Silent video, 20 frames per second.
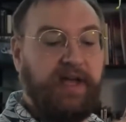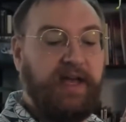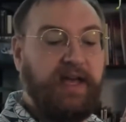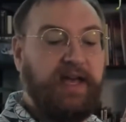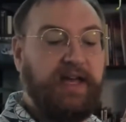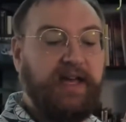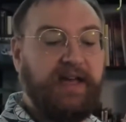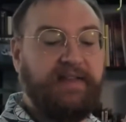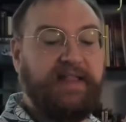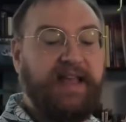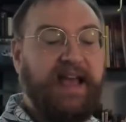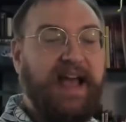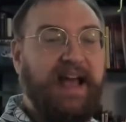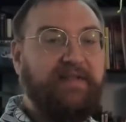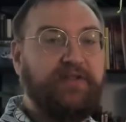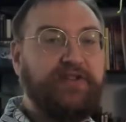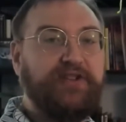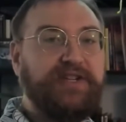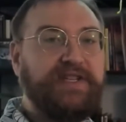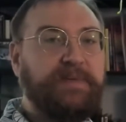the
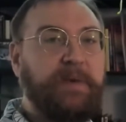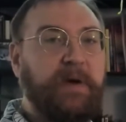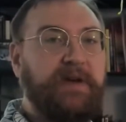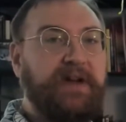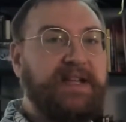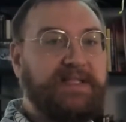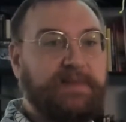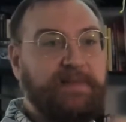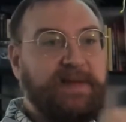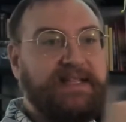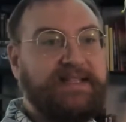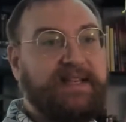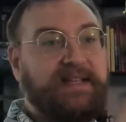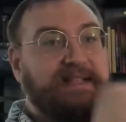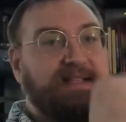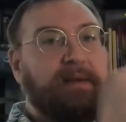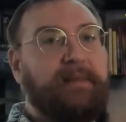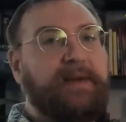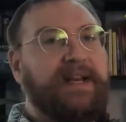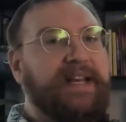average experience means that
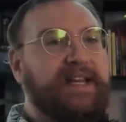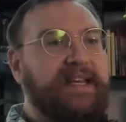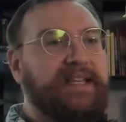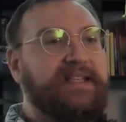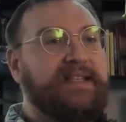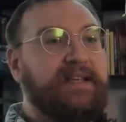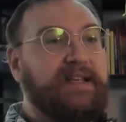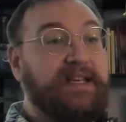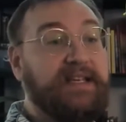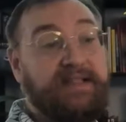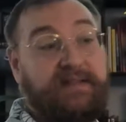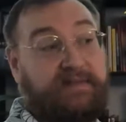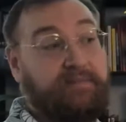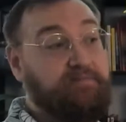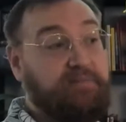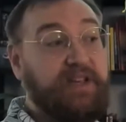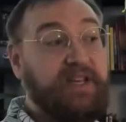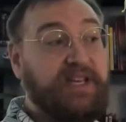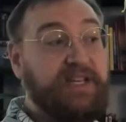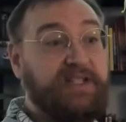somebody
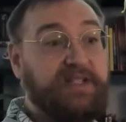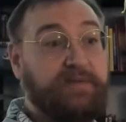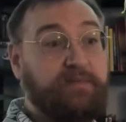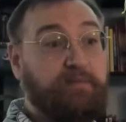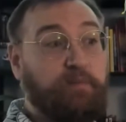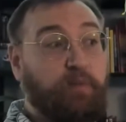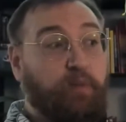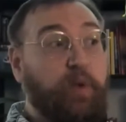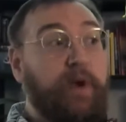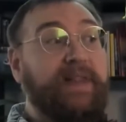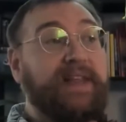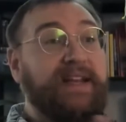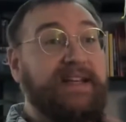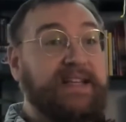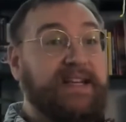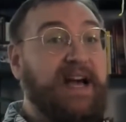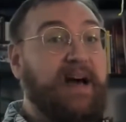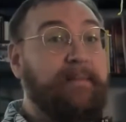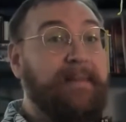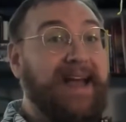is willing to
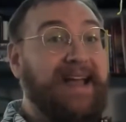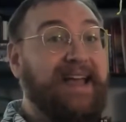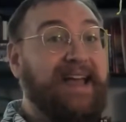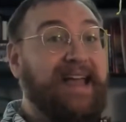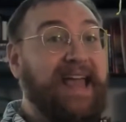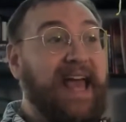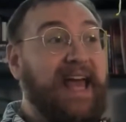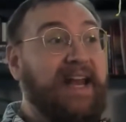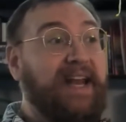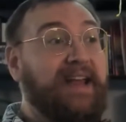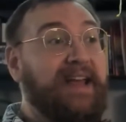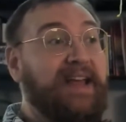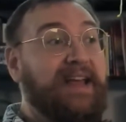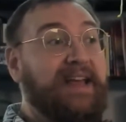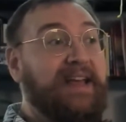come back again.